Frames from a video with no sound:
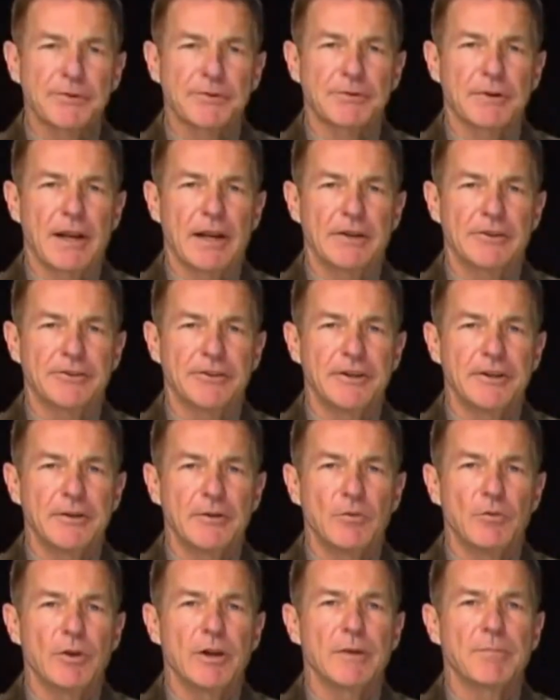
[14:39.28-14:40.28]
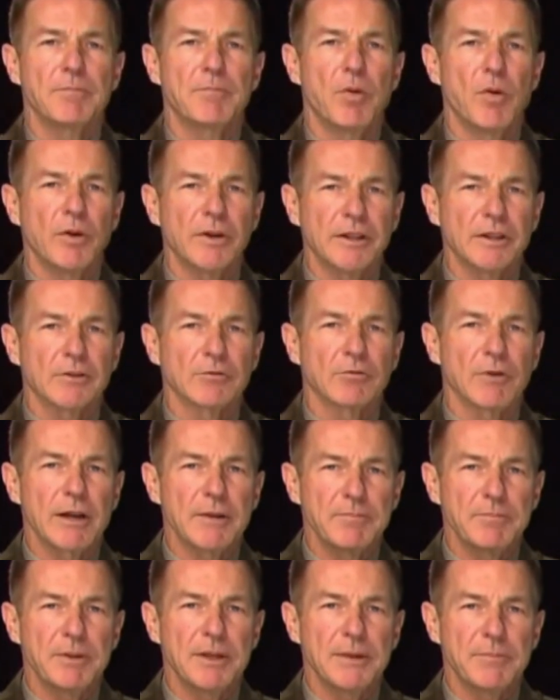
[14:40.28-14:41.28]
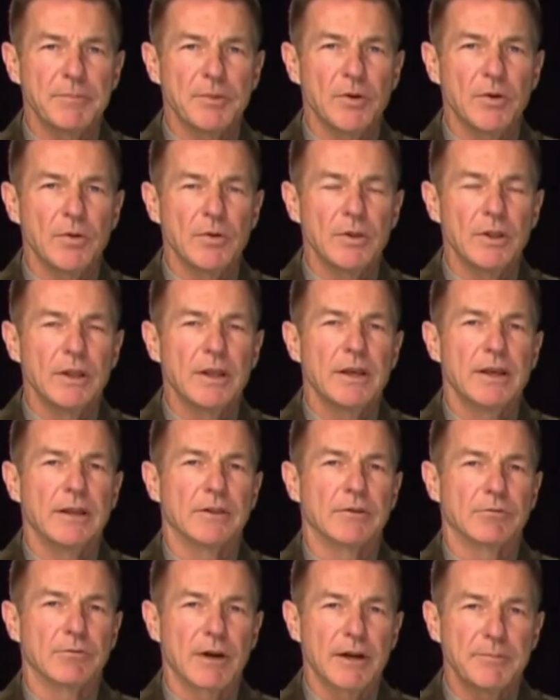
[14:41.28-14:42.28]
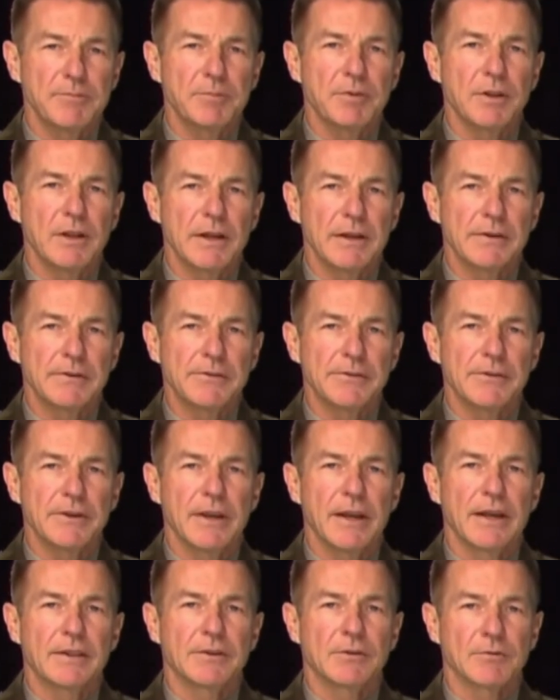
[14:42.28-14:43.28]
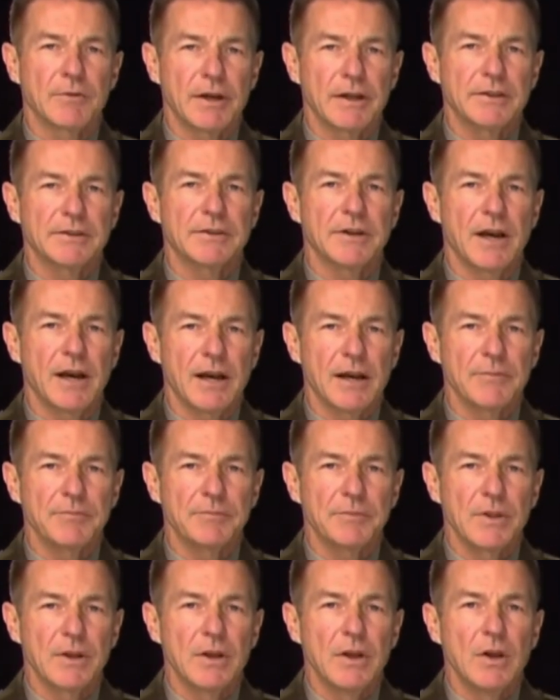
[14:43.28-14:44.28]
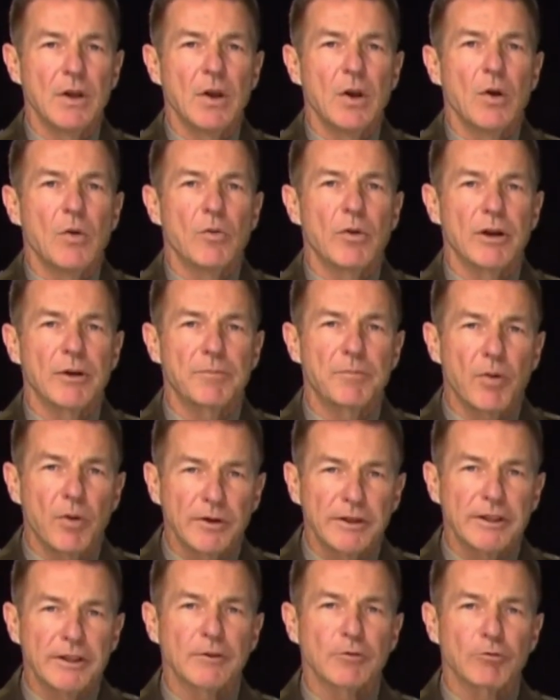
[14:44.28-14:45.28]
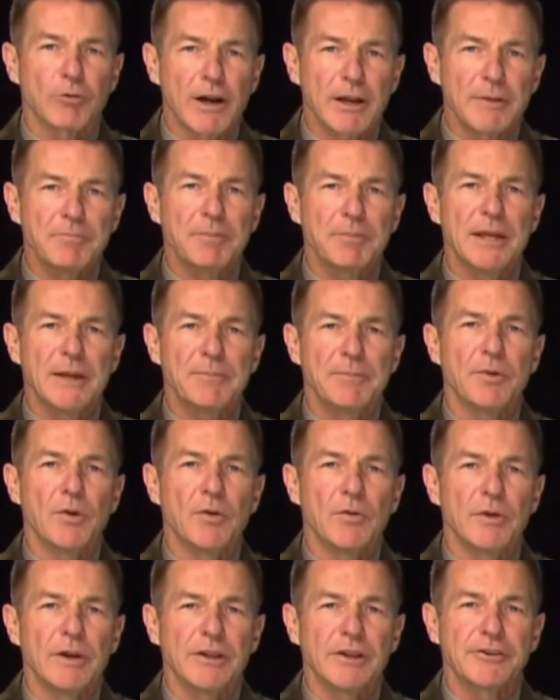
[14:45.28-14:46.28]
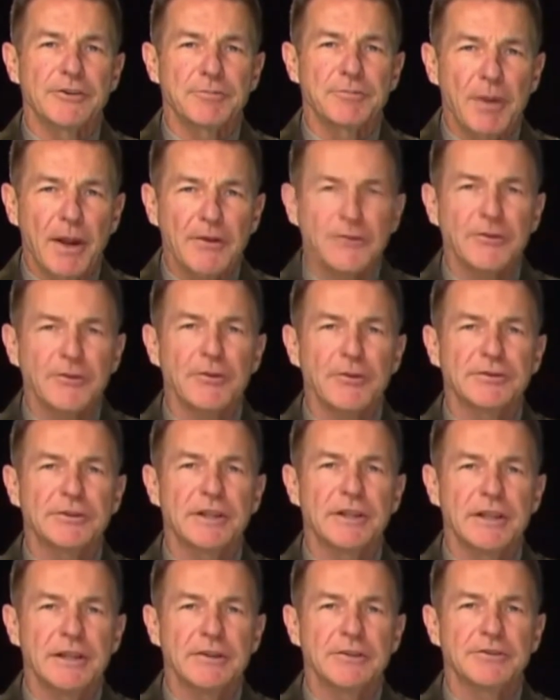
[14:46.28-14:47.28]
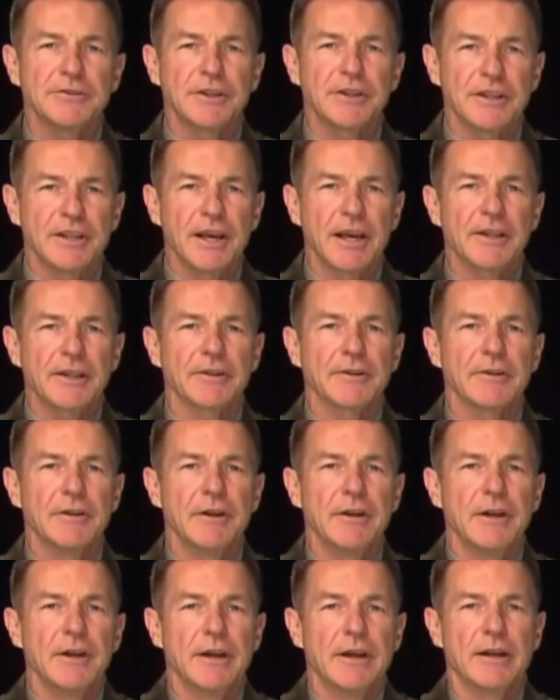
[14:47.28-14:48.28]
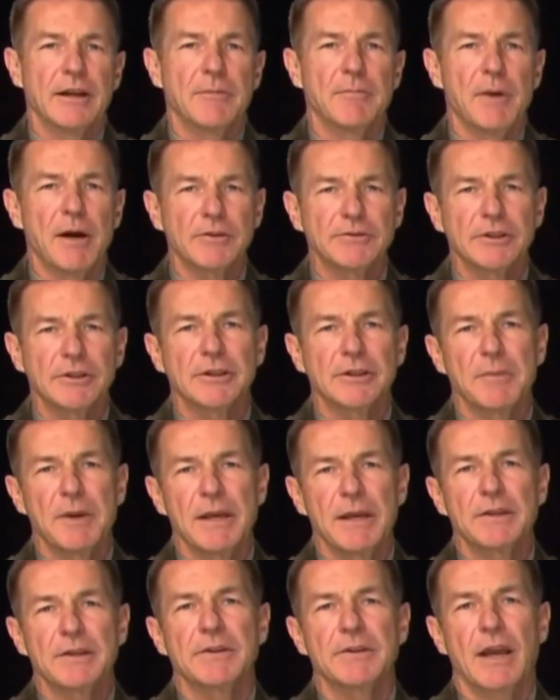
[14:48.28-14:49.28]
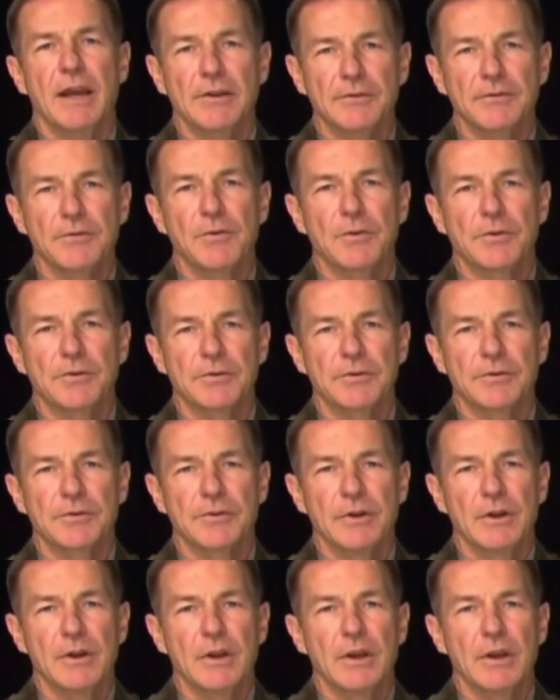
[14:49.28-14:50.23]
Strategy, we are putting the right people in the right place at the right time. We are putting the right people and specialties together in our multi-domain task forces.